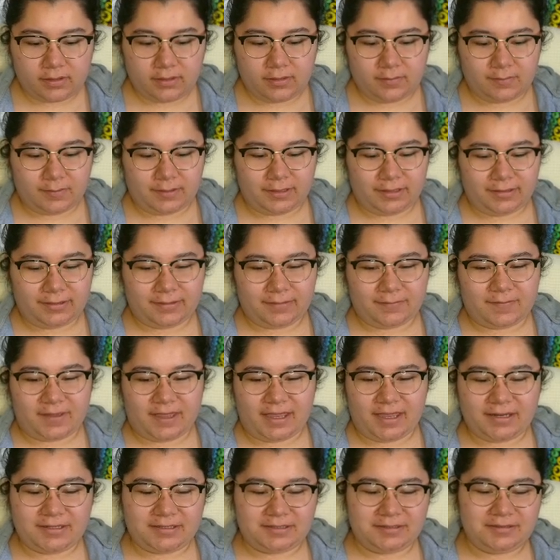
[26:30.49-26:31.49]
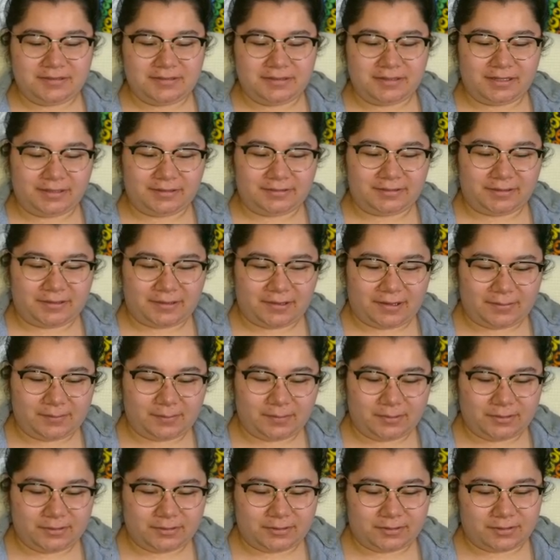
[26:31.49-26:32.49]
But, like, imagine, like, the cop
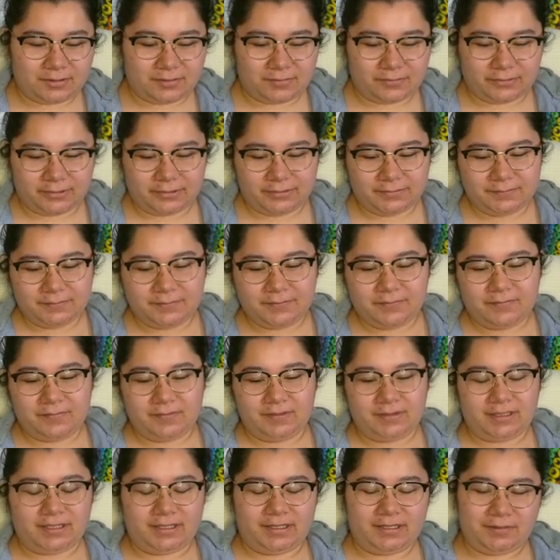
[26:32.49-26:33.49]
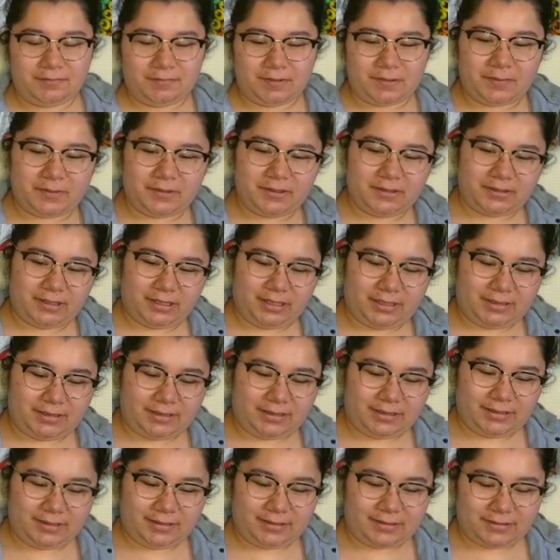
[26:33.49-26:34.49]
pulls you over and you whip out your
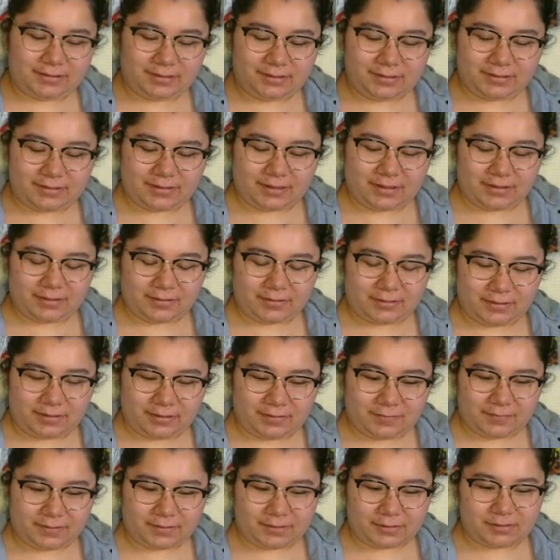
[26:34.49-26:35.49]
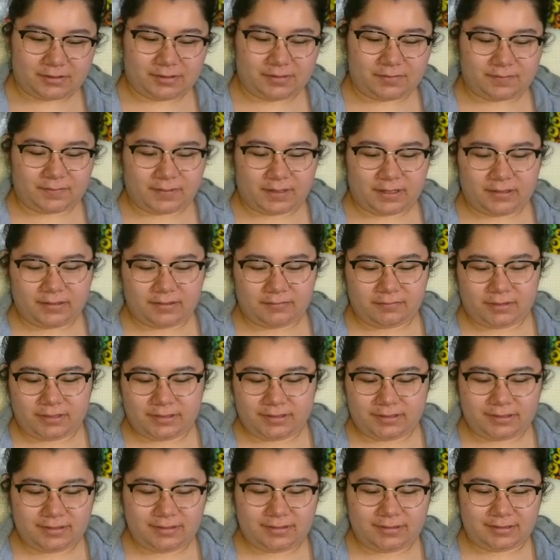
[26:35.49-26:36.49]
ID and he sees that you're, like, visually impaired. What is
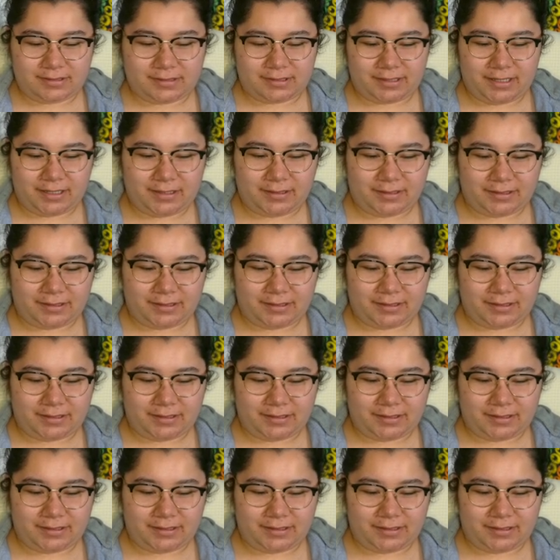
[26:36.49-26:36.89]
he gonna say?